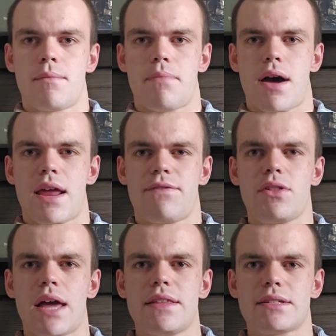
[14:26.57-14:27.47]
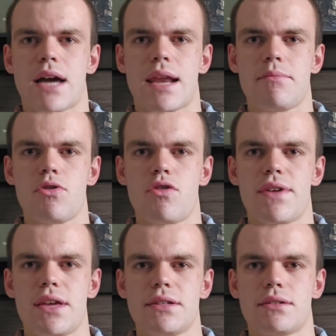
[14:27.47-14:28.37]
But if you like these kind of
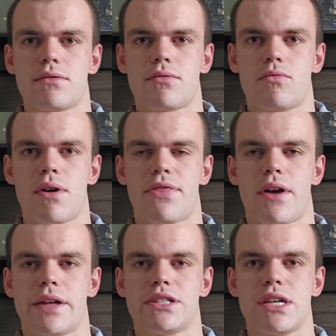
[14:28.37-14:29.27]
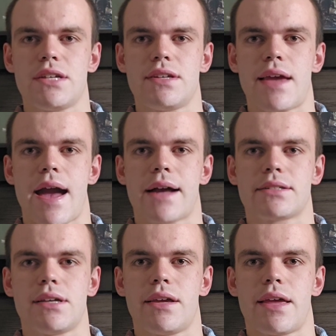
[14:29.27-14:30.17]
movies with cheesy
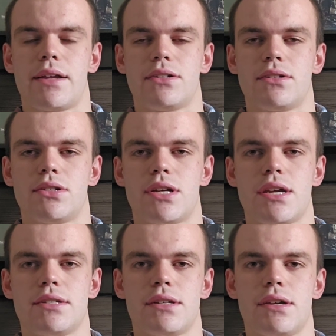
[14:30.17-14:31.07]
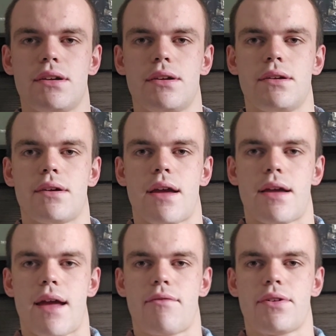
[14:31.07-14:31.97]
acting and cheesy
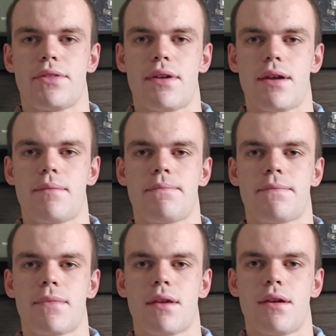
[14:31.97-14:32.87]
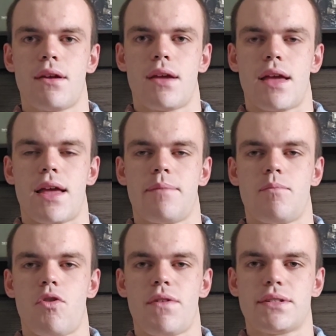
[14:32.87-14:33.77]
everything, and
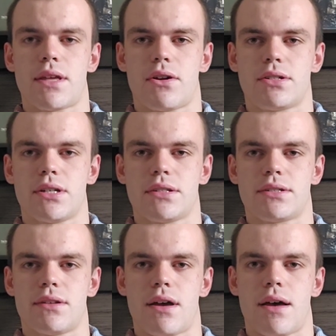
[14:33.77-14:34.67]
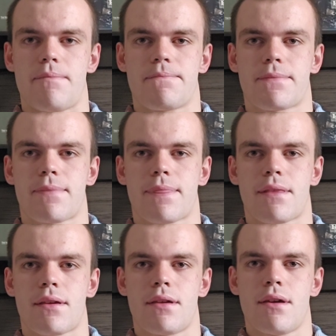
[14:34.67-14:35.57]
movies that are just
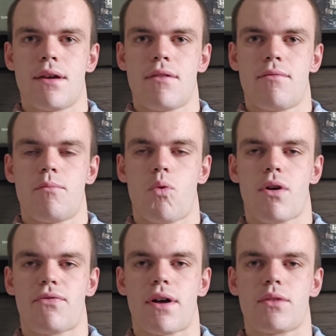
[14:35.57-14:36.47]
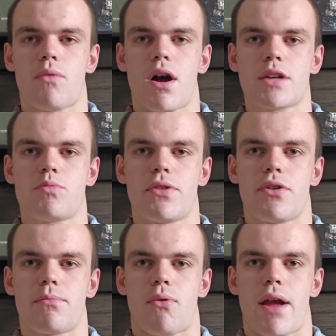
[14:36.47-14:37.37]
more fun to watch with
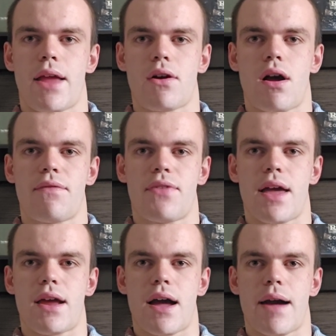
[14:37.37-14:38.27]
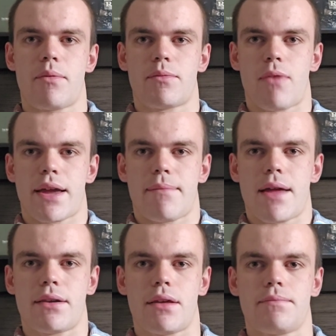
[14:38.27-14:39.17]
your brain off, then I would
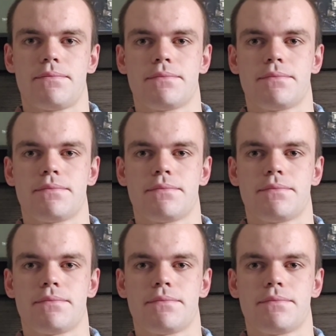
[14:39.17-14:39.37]
recommend it.